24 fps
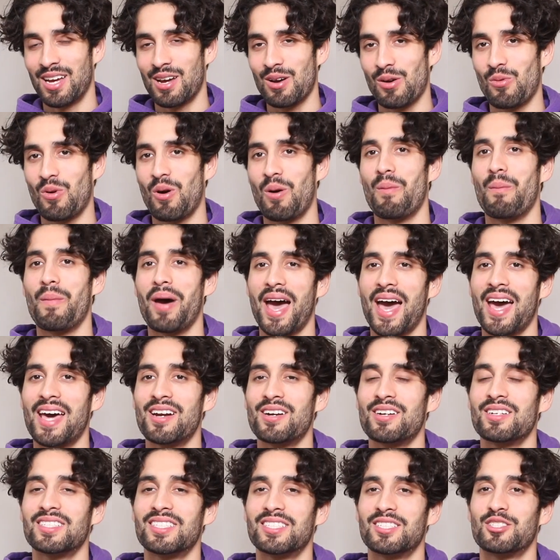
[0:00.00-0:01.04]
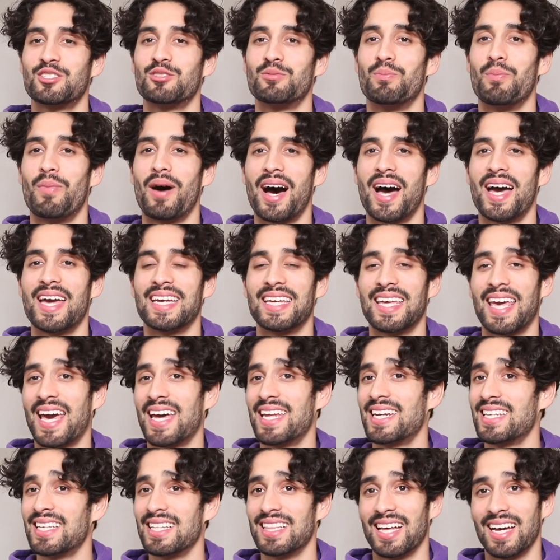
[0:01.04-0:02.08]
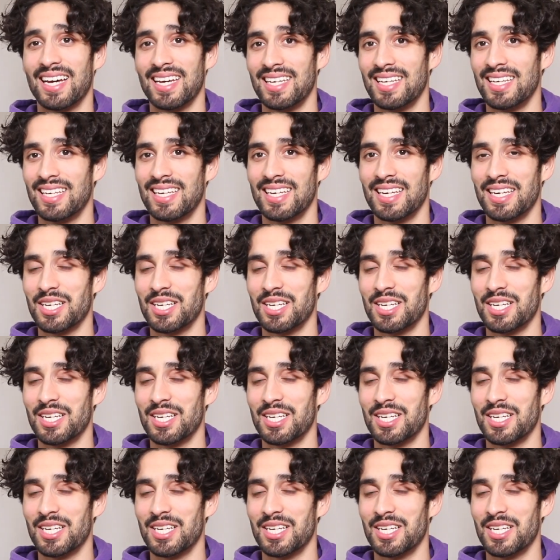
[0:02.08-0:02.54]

What matters is buying any light.